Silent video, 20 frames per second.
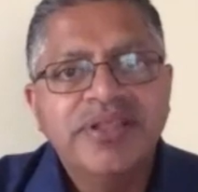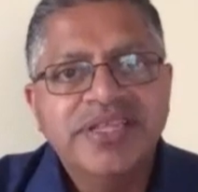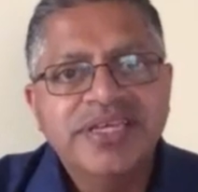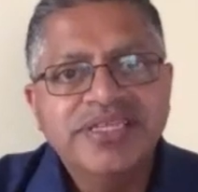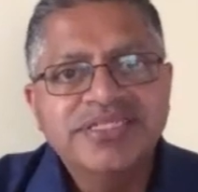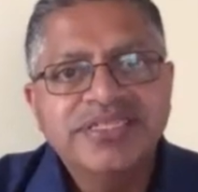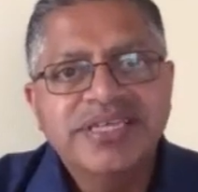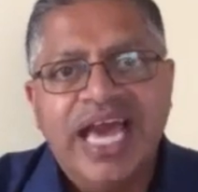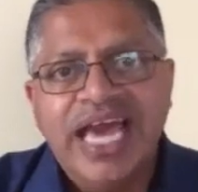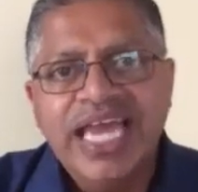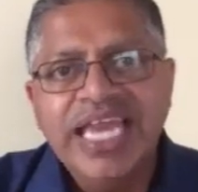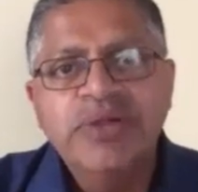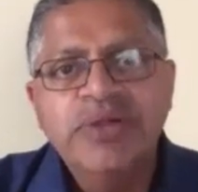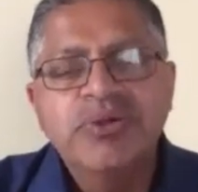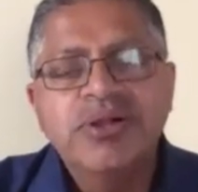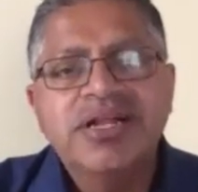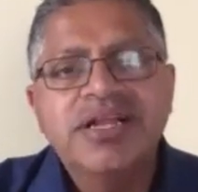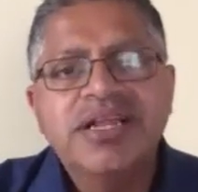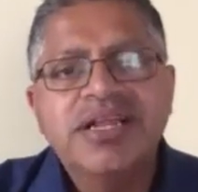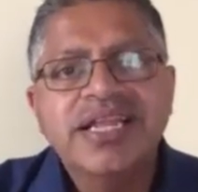us and he
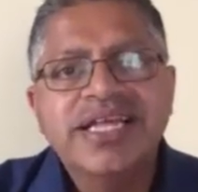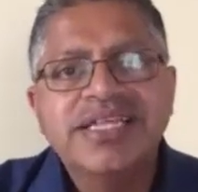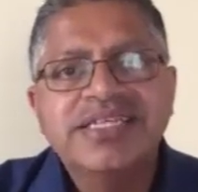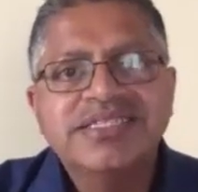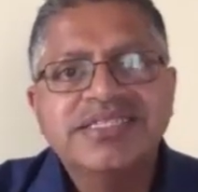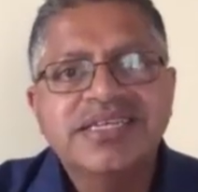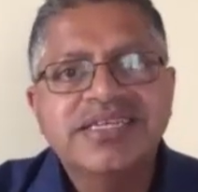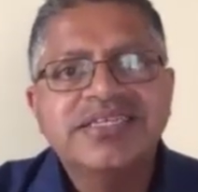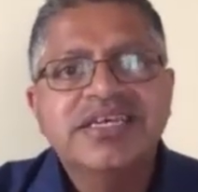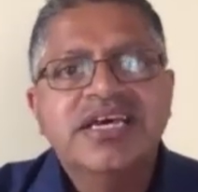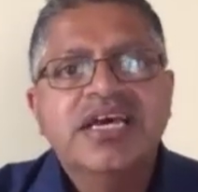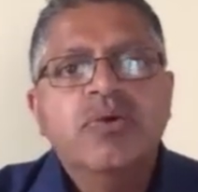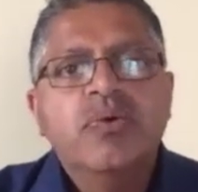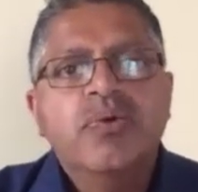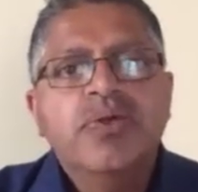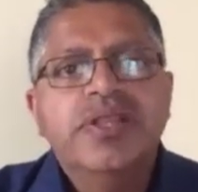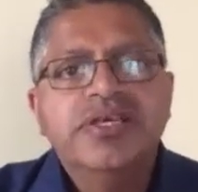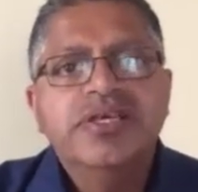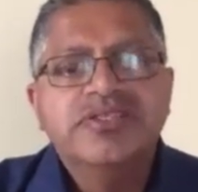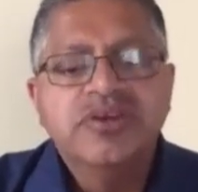will cleanse us
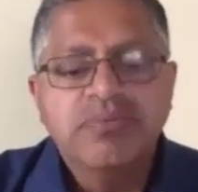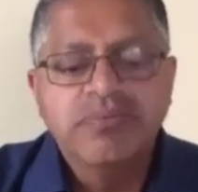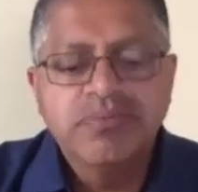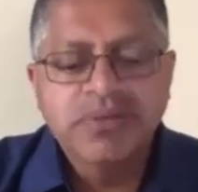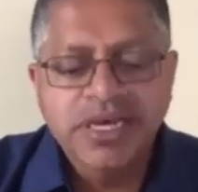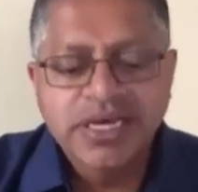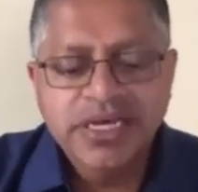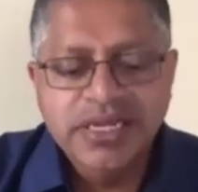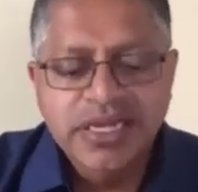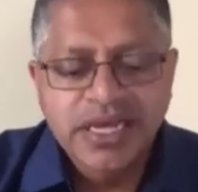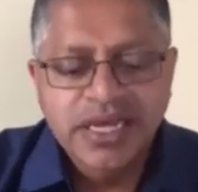with his own blood.